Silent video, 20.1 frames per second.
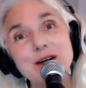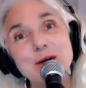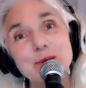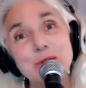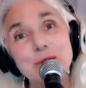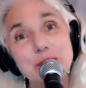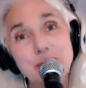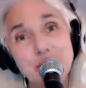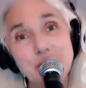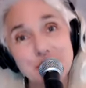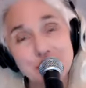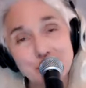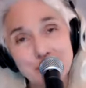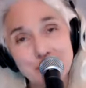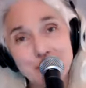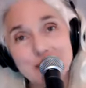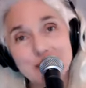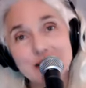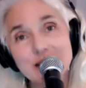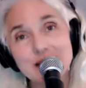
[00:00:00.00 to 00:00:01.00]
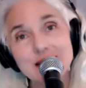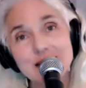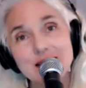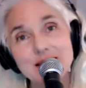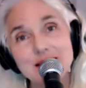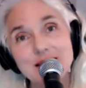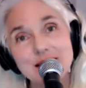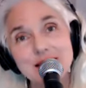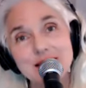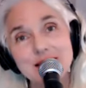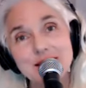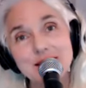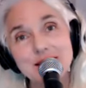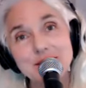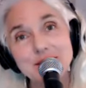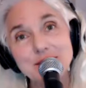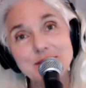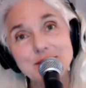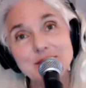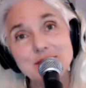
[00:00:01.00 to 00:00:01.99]
when we fully,
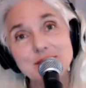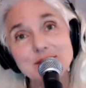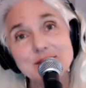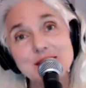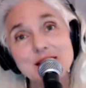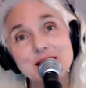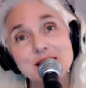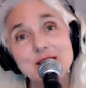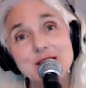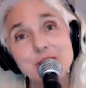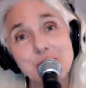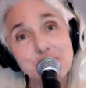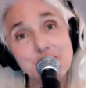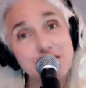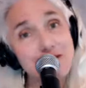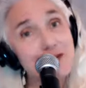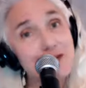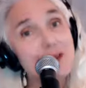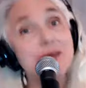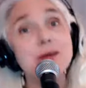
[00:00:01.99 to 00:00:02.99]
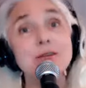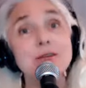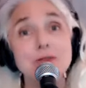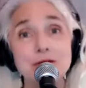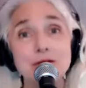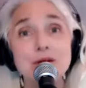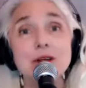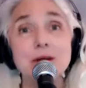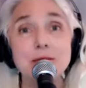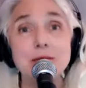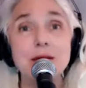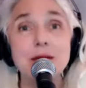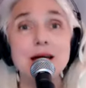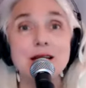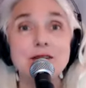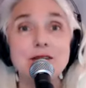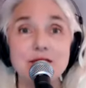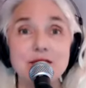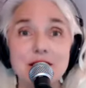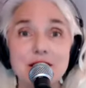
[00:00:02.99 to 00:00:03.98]
fully
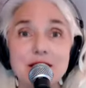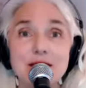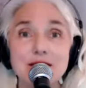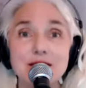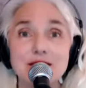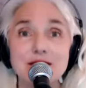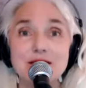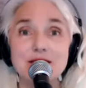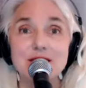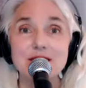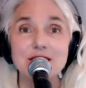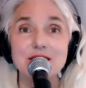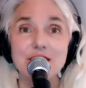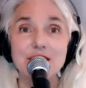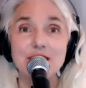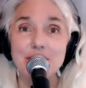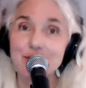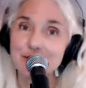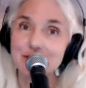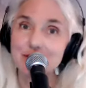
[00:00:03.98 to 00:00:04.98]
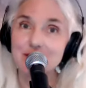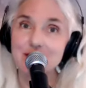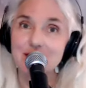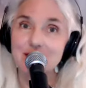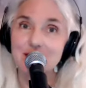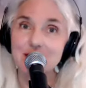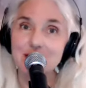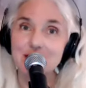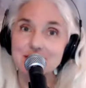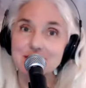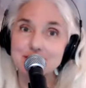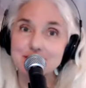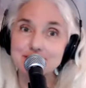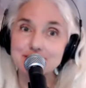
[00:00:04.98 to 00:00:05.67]
manifest our divinity.